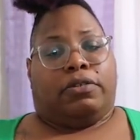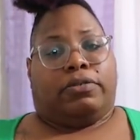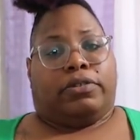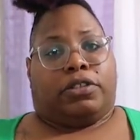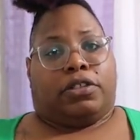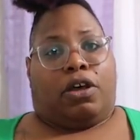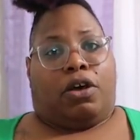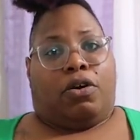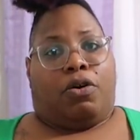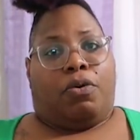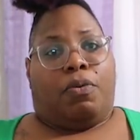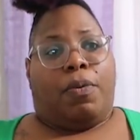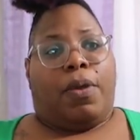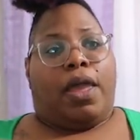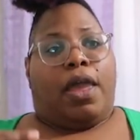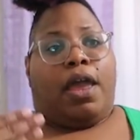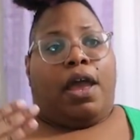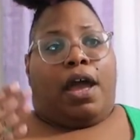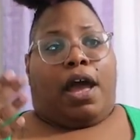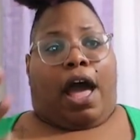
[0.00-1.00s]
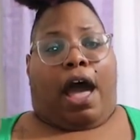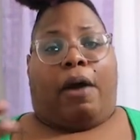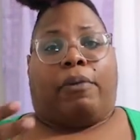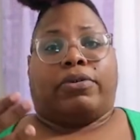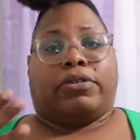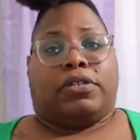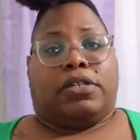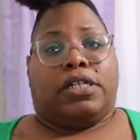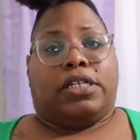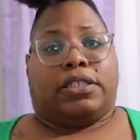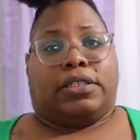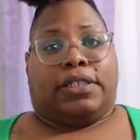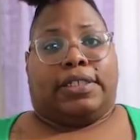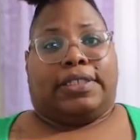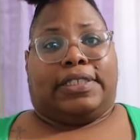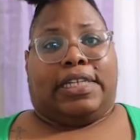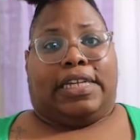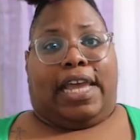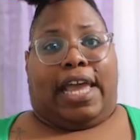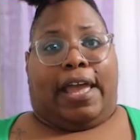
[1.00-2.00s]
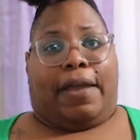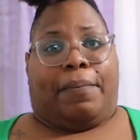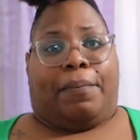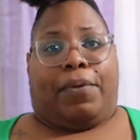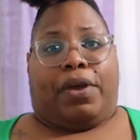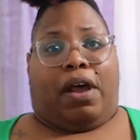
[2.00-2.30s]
So I was listening to that.